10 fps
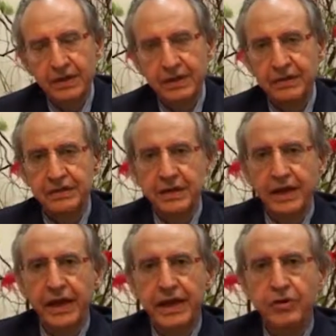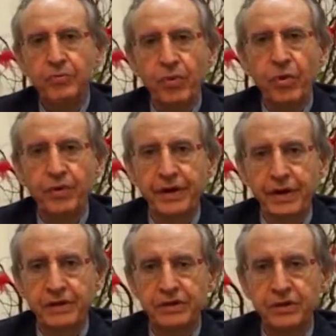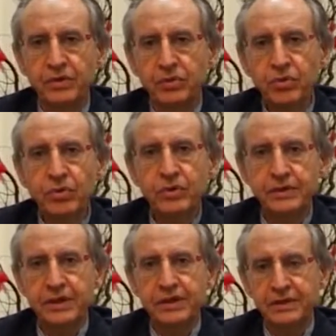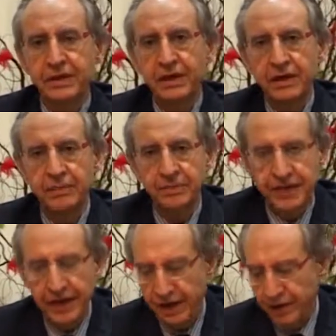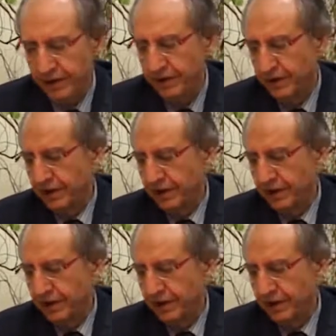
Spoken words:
is the end product the rules that are obtained.